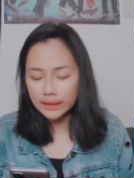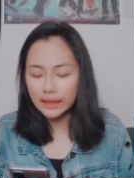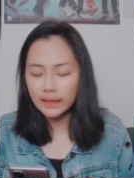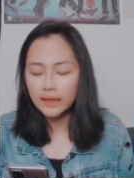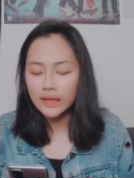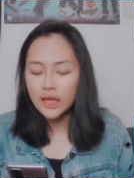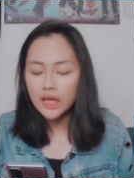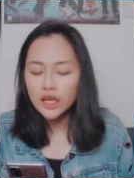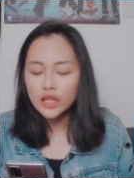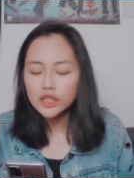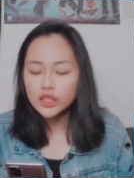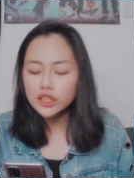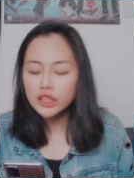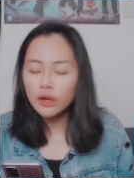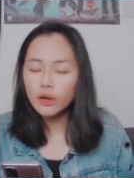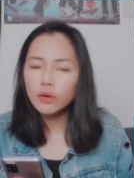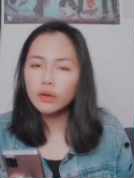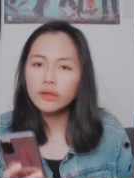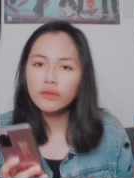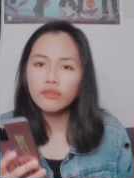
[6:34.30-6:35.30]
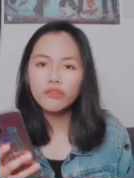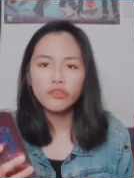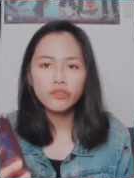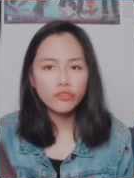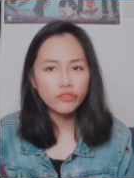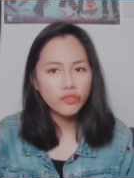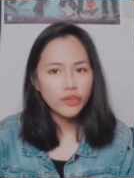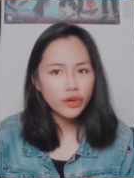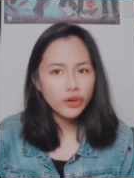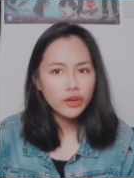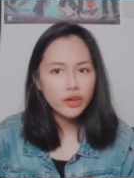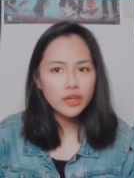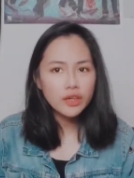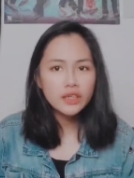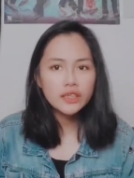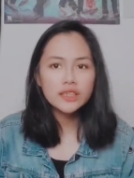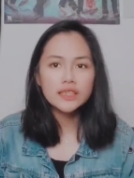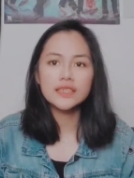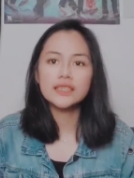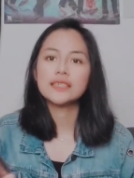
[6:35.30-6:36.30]
Yeah. So, the
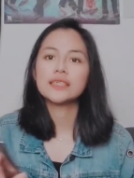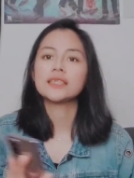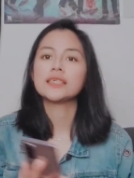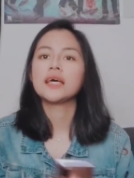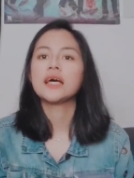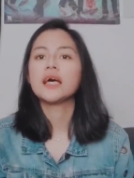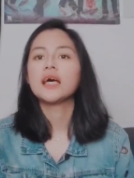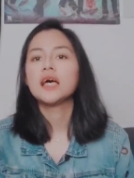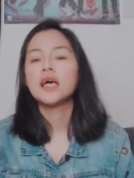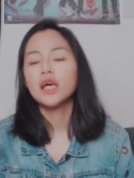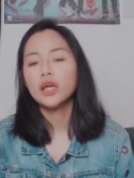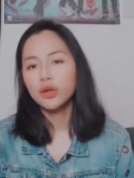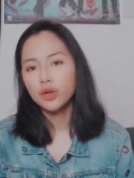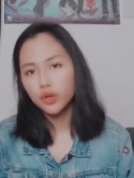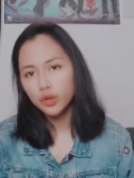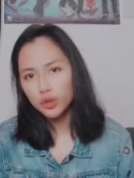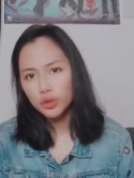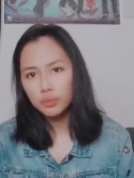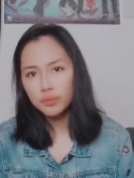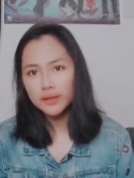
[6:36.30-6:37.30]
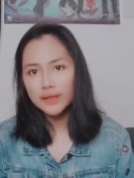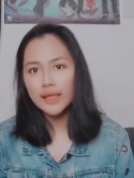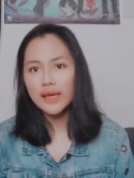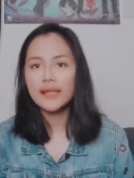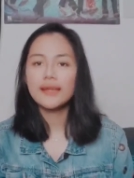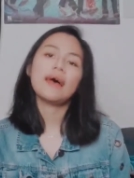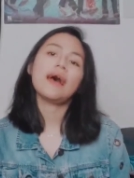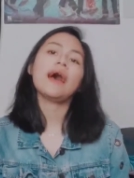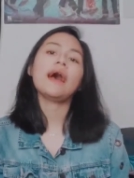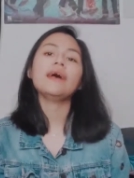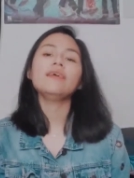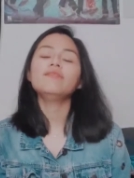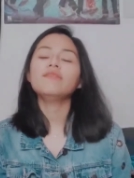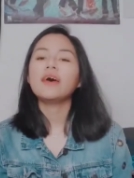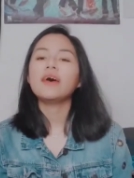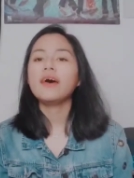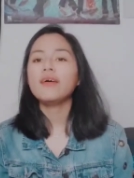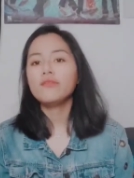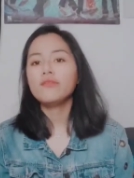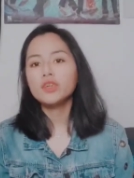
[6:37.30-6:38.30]
first group that
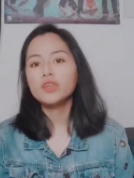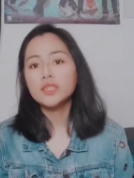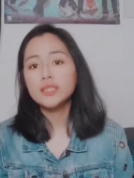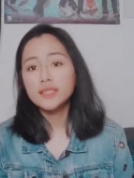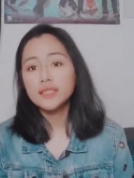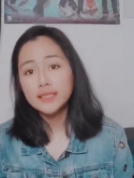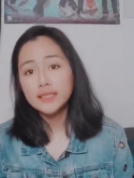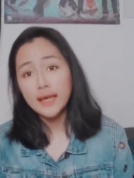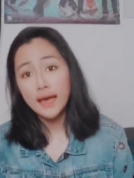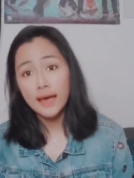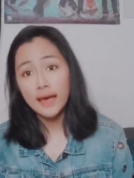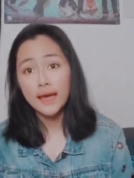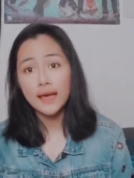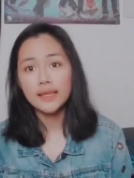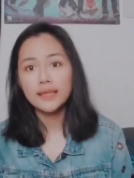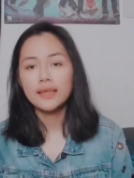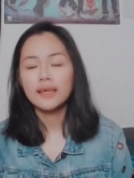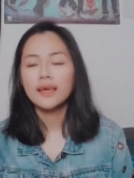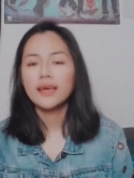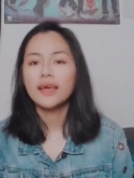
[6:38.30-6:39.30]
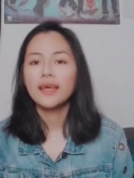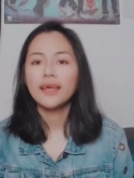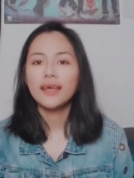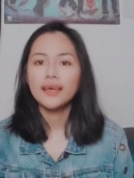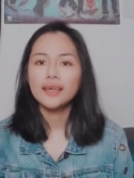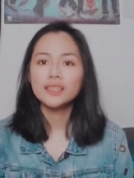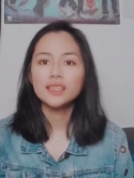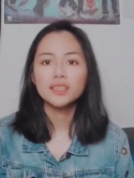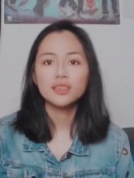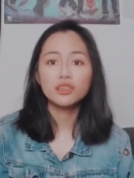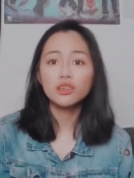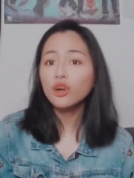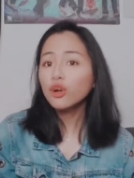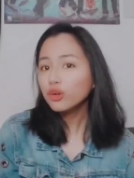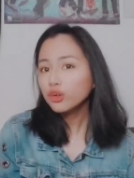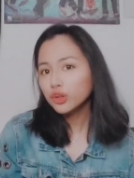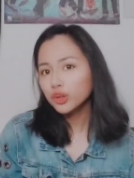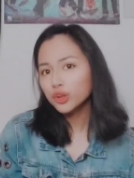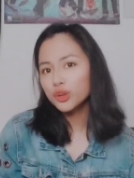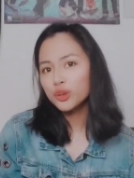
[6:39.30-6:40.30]
I've ever stan is a
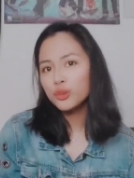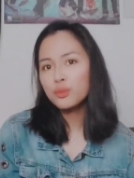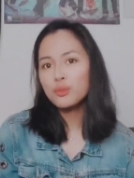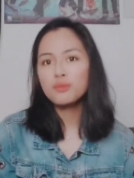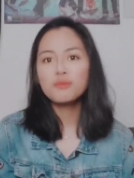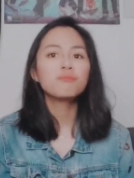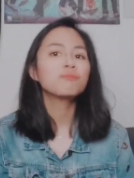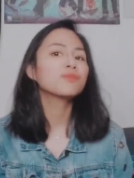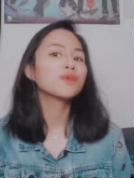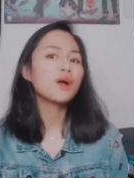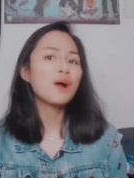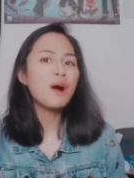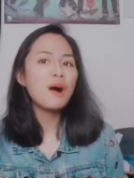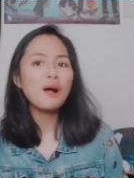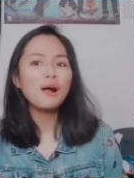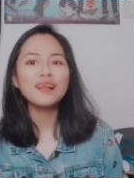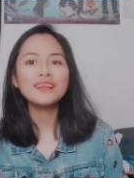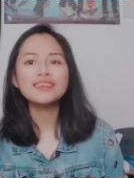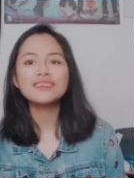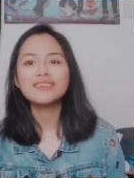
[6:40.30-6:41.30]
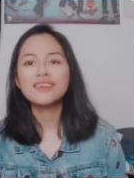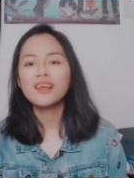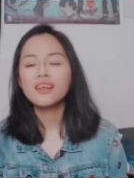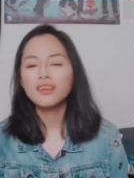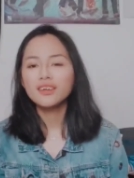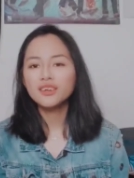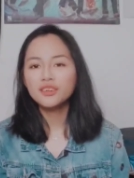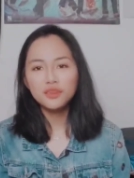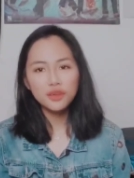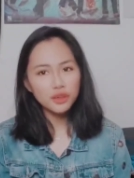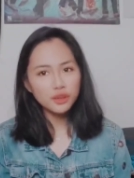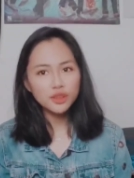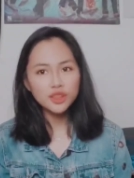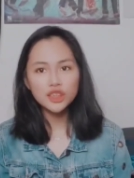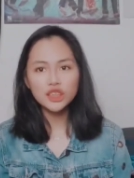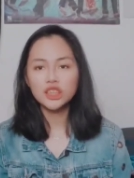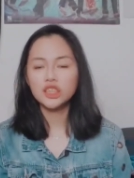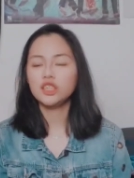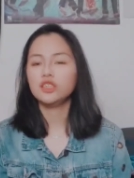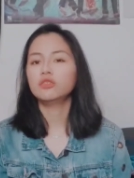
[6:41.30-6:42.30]
girl group called
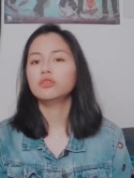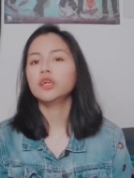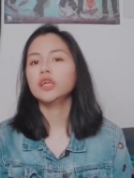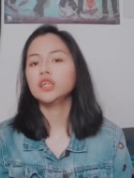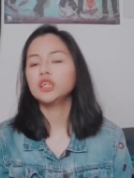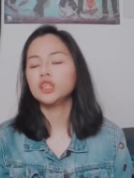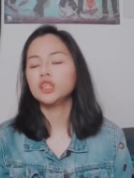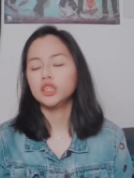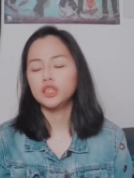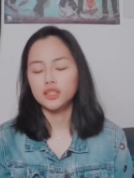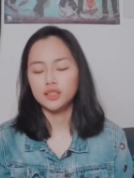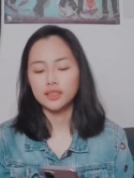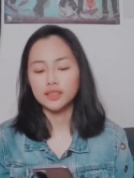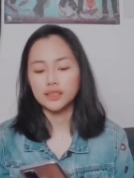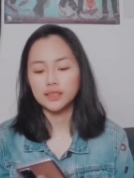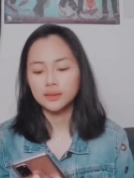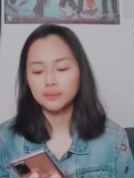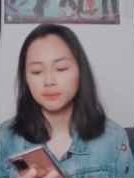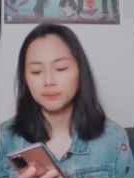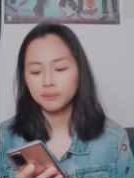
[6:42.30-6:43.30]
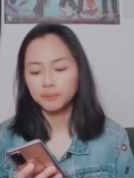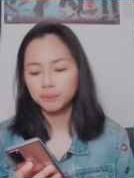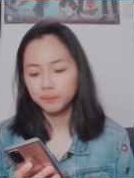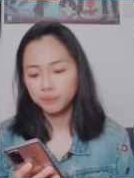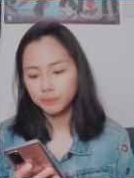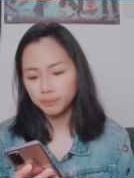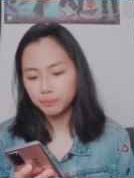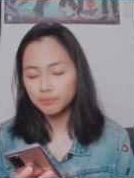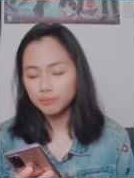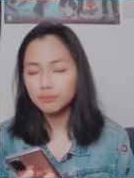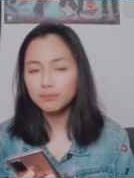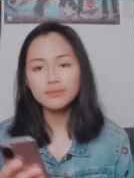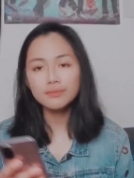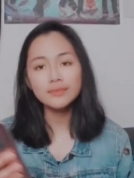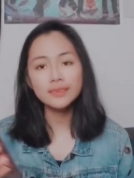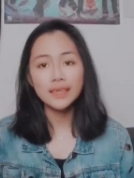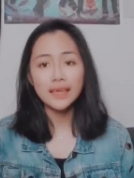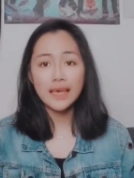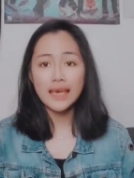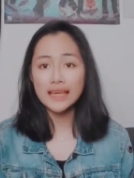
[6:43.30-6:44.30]
Girls' Generation.
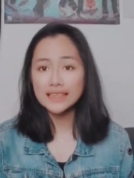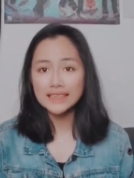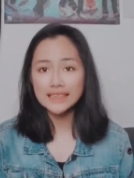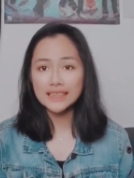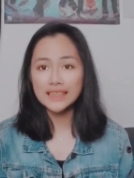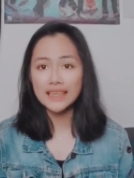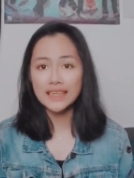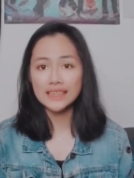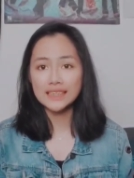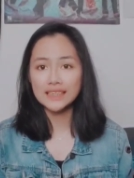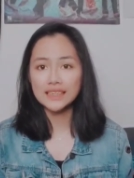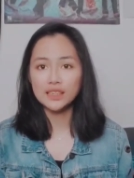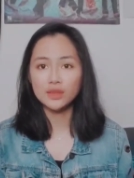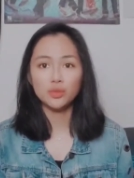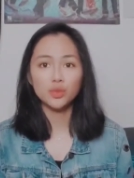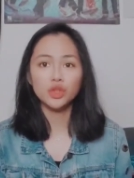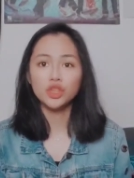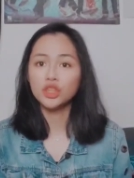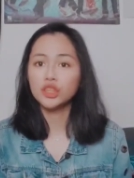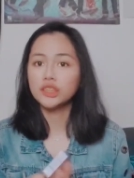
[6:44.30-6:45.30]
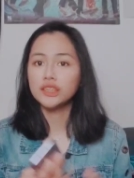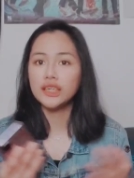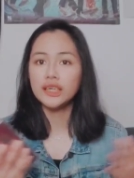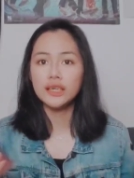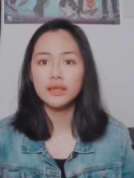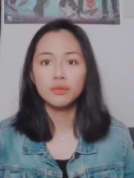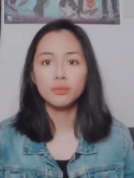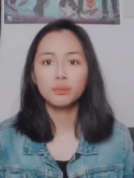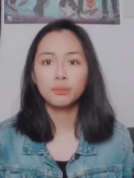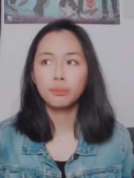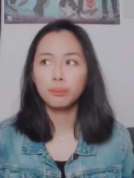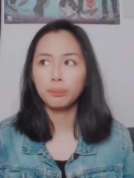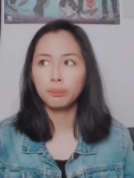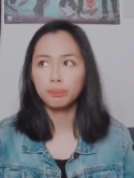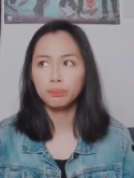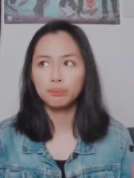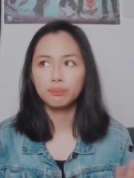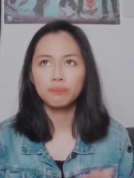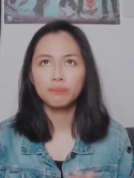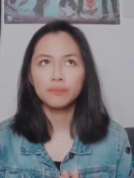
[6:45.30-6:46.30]
SNSD, which they
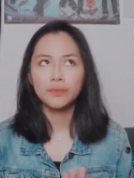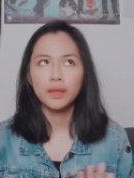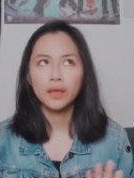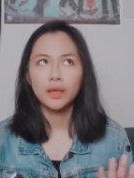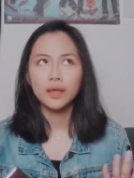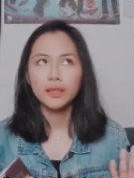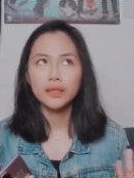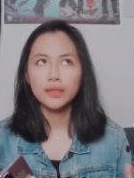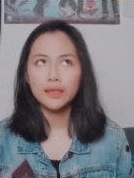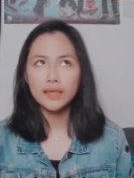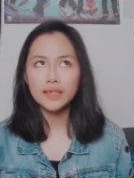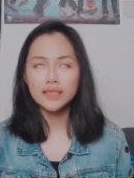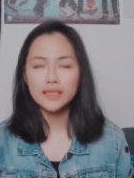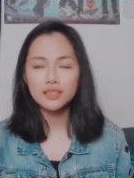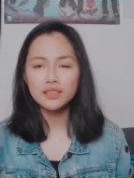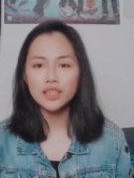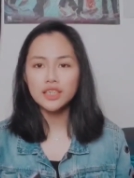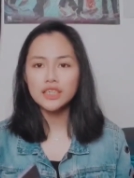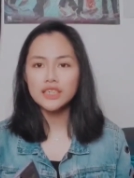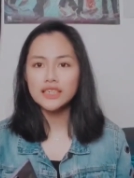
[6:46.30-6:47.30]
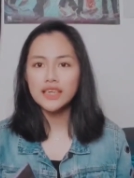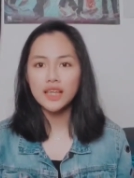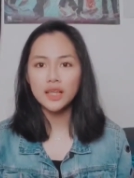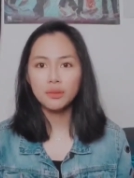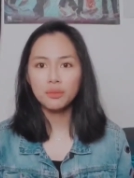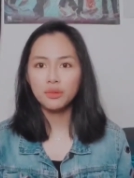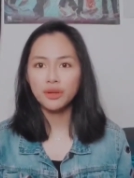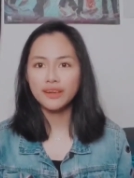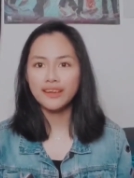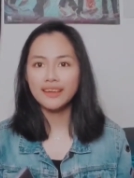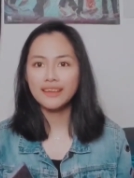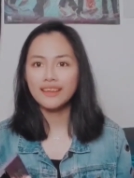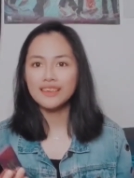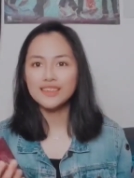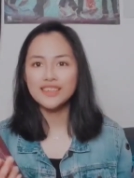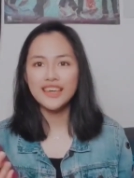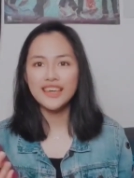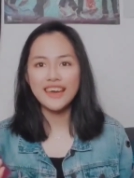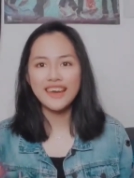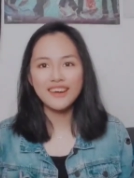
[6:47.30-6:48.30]
yesterday celebrated
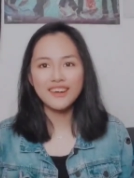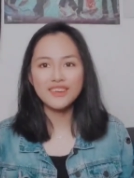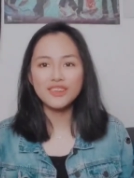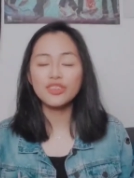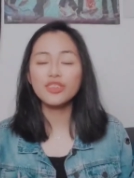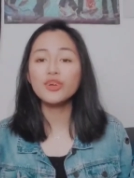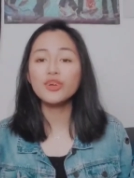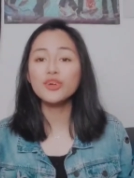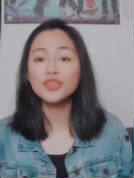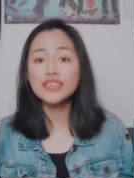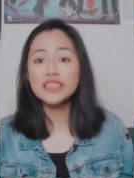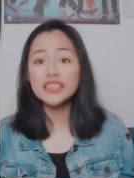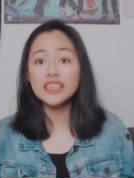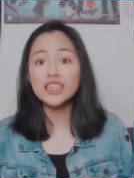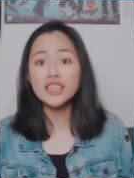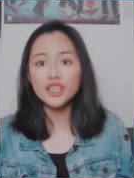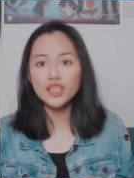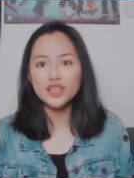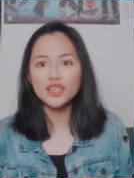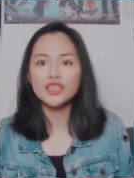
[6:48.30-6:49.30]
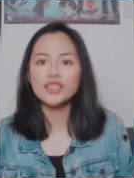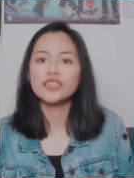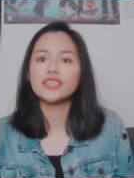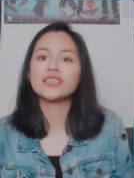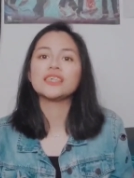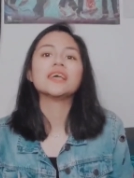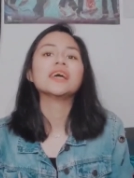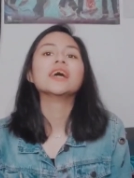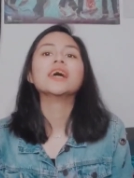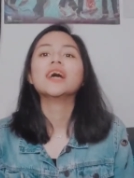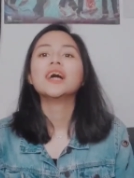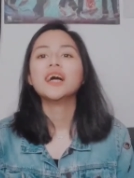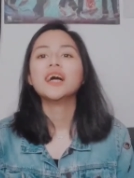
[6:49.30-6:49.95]
the 13 years